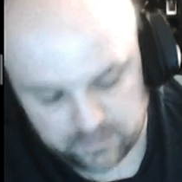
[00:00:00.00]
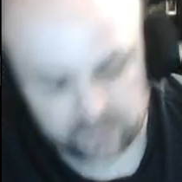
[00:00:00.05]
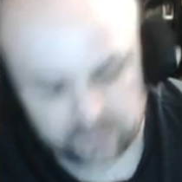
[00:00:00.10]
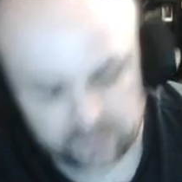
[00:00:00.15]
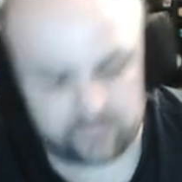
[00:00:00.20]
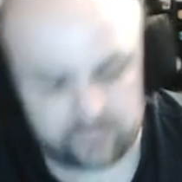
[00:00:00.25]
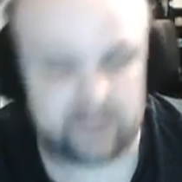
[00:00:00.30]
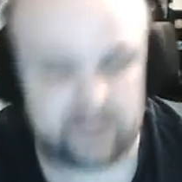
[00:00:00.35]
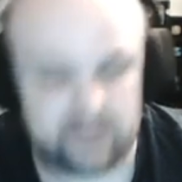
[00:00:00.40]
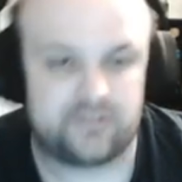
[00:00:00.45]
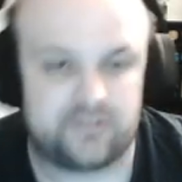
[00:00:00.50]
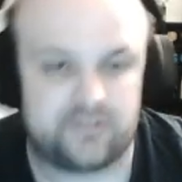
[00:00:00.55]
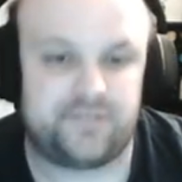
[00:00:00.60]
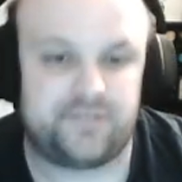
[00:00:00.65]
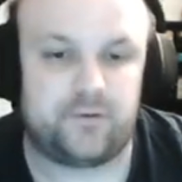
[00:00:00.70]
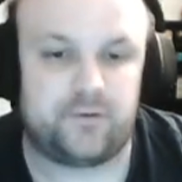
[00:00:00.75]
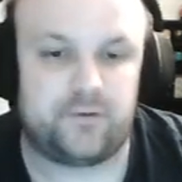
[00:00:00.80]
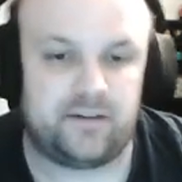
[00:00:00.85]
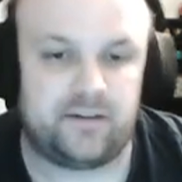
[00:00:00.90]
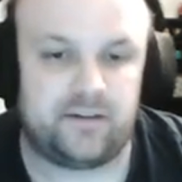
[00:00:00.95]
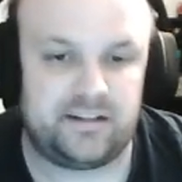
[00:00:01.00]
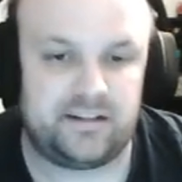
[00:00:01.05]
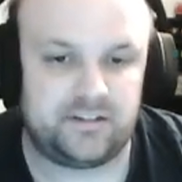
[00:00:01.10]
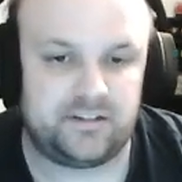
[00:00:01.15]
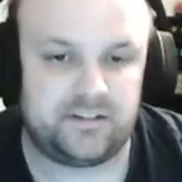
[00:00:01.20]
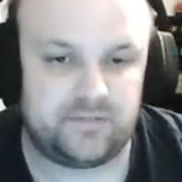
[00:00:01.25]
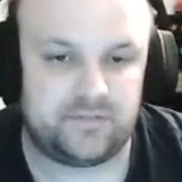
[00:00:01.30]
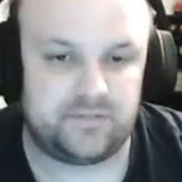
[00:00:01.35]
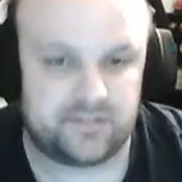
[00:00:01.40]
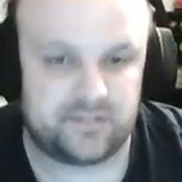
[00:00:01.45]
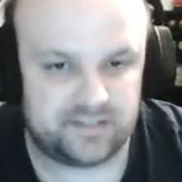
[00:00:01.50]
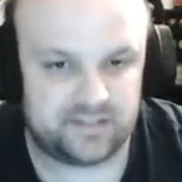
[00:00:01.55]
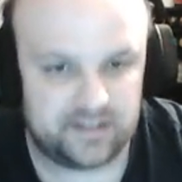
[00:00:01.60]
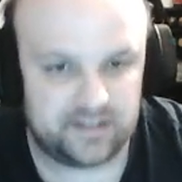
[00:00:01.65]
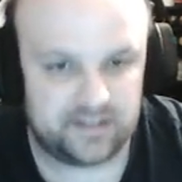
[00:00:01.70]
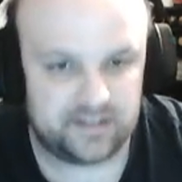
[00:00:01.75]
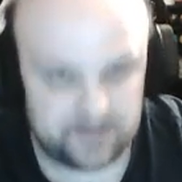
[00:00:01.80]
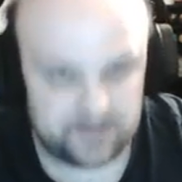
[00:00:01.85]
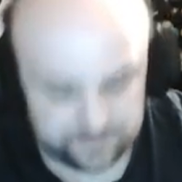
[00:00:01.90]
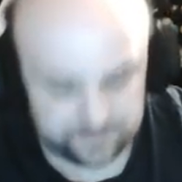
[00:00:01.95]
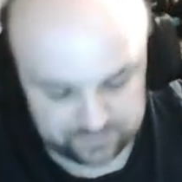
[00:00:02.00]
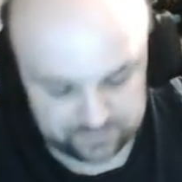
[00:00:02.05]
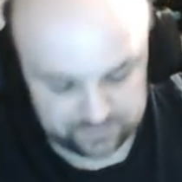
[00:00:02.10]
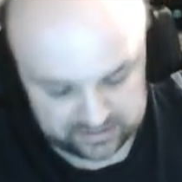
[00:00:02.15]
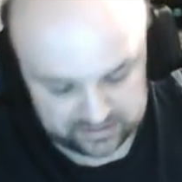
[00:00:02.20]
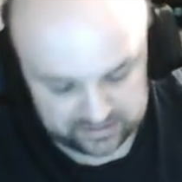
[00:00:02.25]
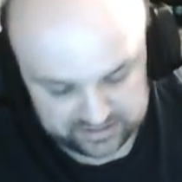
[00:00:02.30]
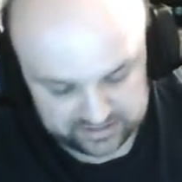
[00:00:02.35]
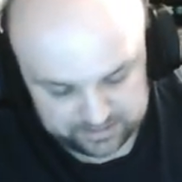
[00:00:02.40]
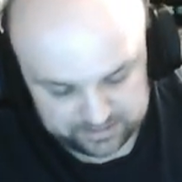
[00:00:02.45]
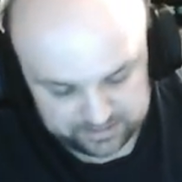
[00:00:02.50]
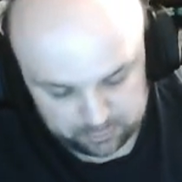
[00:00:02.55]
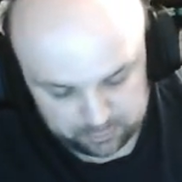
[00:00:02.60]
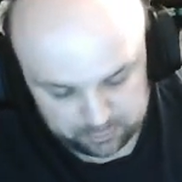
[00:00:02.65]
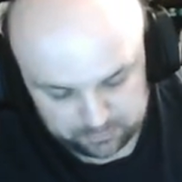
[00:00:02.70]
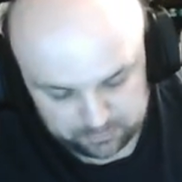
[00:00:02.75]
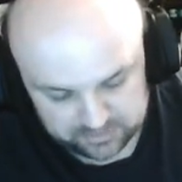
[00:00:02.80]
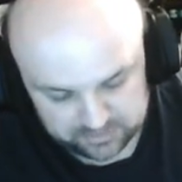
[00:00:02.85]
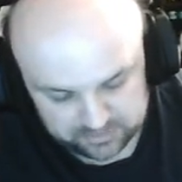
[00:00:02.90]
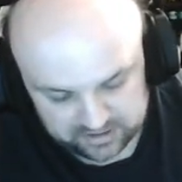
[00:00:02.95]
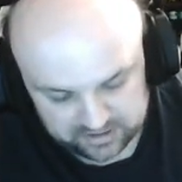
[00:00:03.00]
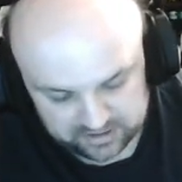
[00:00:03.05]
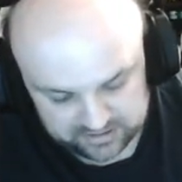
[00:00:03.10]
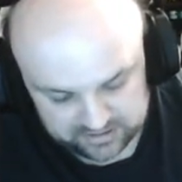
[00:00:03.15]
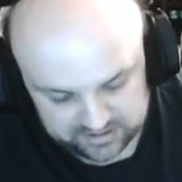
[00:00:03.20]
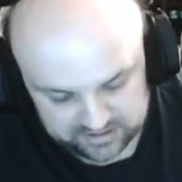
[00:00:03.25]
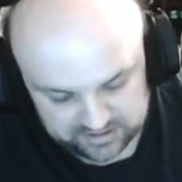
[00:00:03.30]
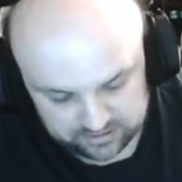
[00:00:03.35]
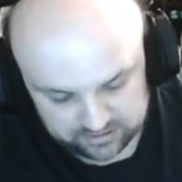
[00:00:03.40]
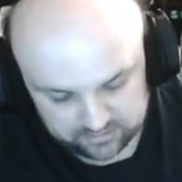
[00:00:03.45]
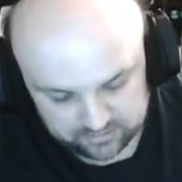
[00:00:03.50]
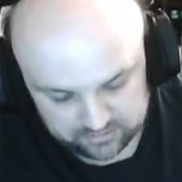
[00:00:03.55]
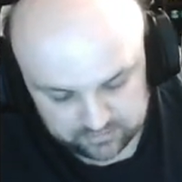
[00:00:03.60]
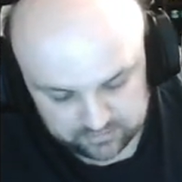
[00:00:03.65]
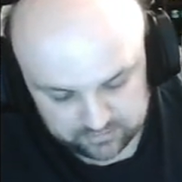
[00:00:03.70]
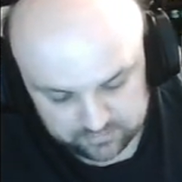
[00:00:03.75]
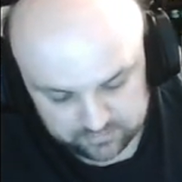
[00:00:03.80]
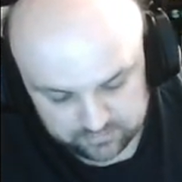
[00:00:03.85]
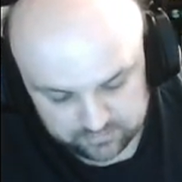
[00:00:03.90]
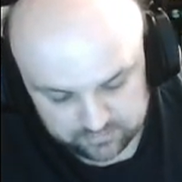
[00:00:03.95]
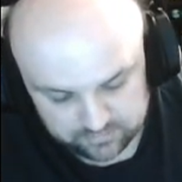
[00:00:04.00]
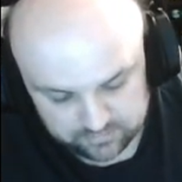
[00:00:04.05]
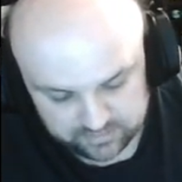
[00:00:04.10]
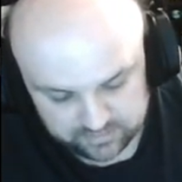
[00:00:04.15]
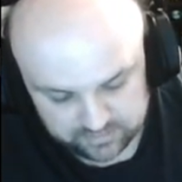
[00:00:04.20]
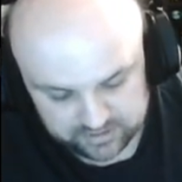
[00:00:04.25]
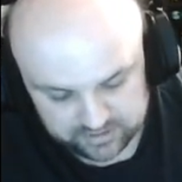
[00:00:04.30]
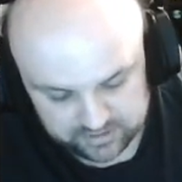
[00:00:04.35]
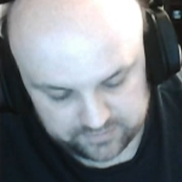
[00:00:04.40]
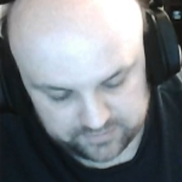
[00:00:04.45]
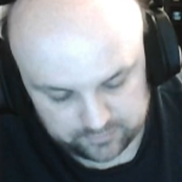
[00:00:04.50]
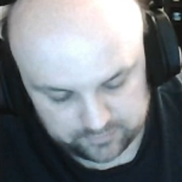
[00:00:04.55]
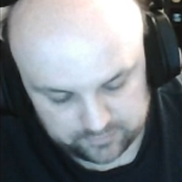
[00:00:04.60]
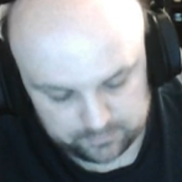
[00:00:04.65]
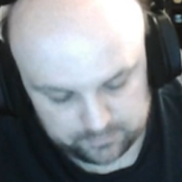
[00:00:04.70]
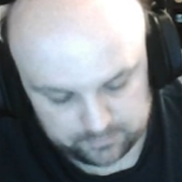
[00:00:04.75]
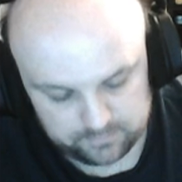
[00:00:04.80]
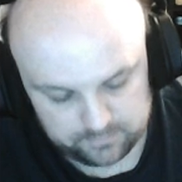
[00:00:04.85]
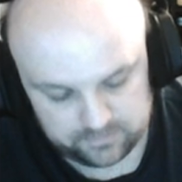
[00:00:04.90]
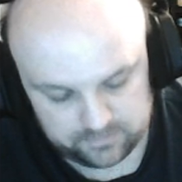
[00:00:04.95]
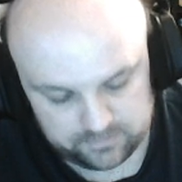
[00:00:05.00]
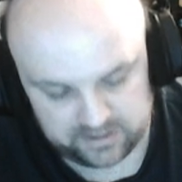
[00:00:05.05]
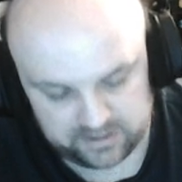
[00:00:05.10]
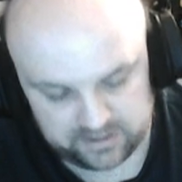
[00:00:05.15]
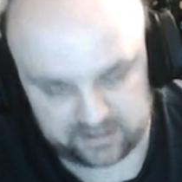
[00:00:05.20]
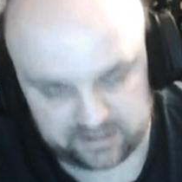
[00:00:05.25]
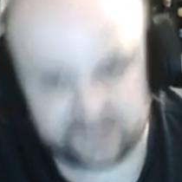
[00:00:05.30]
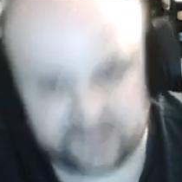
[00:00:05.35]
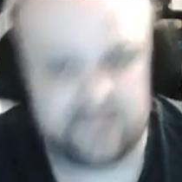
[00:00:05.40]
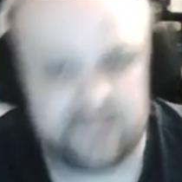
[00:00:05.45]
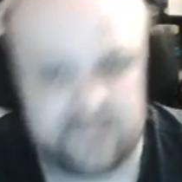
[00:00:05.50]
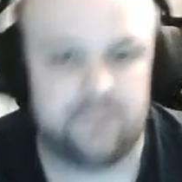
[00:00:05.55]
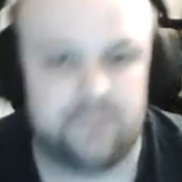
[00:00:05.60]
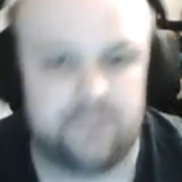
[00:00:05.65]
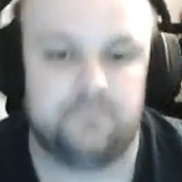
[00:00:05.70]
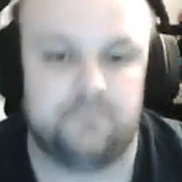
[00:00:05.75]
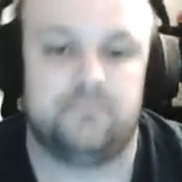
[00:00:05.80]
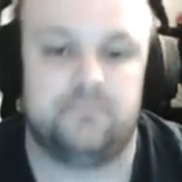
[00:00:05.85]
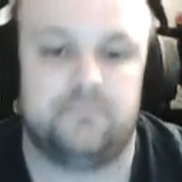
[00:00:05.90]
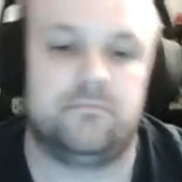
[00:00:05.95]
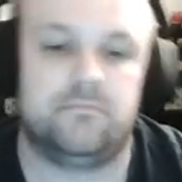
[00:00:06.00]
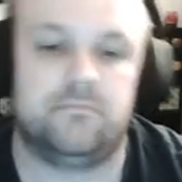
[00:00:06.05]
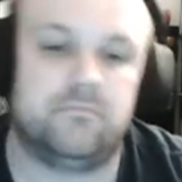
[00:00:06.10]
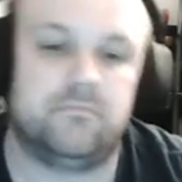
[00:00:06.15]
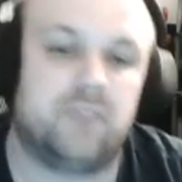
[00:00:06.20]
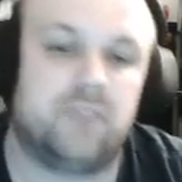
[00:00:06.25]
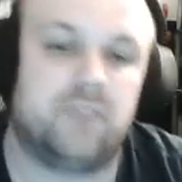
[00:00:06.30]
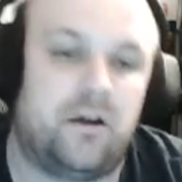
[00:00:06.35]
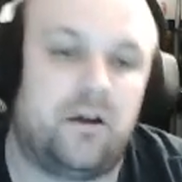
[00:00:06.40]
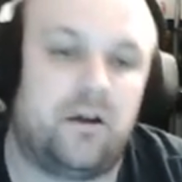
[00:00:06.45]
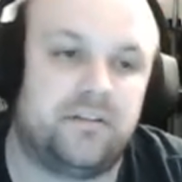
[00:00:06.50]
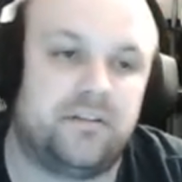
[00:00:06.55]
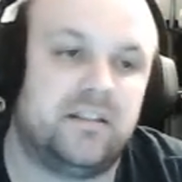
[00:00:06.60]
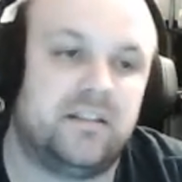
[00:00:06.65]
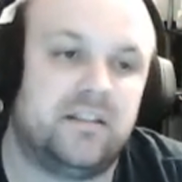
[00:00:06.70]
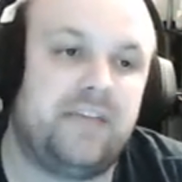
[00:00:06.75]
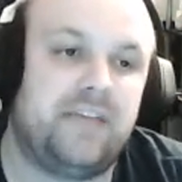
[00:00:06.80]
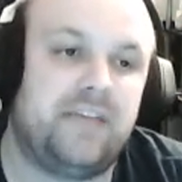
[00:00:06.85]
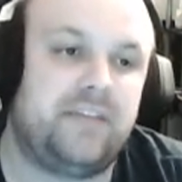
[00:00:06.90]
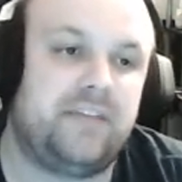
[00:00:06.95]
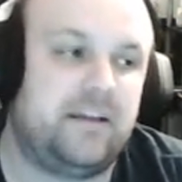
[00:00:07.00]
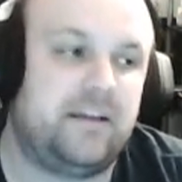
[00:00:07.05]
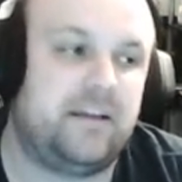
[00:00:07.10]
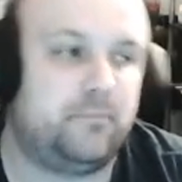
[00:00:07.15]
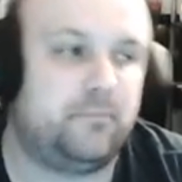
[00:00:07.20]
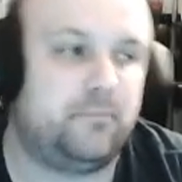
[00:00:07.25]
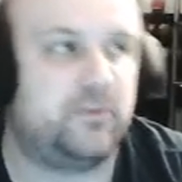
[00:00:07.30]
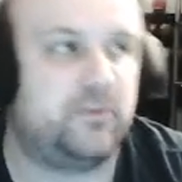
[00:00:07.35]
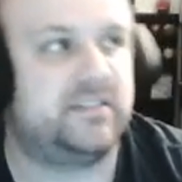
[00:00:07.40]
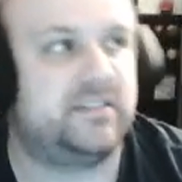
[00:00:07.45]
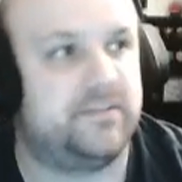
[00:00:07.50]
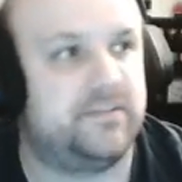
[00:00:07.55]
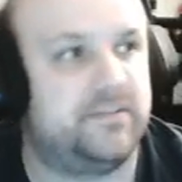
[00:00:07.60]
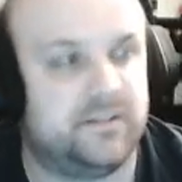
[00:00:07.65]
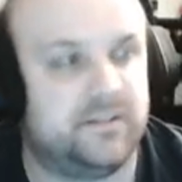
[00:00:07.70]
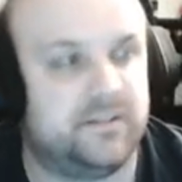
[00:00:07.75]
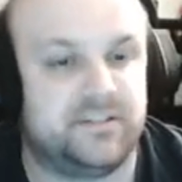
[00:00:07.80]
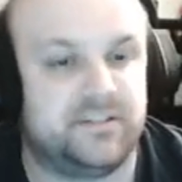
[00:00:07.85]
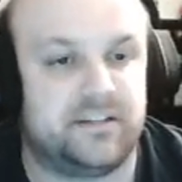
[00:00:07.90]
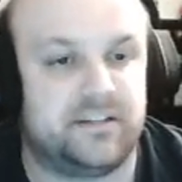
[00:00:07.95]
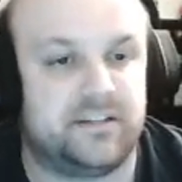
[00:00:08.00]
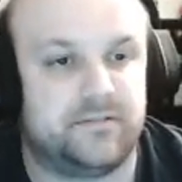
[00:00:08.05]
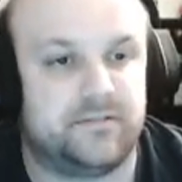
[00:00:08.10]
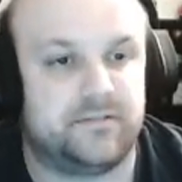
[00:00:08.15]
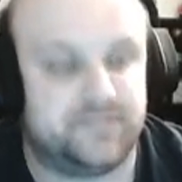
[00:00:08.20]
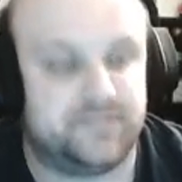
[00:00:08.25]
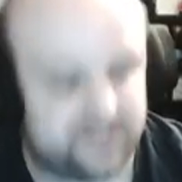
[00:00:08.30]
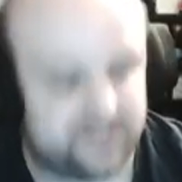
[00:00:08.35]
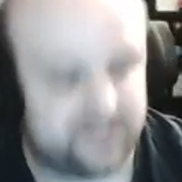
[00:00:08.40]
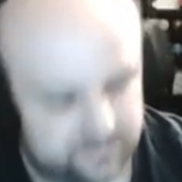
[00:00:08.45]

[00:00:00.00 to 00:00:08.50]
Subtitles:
Right. There's 4 intervals, and these purple dots here, these 4 dots, are the left endpoints of those intervals.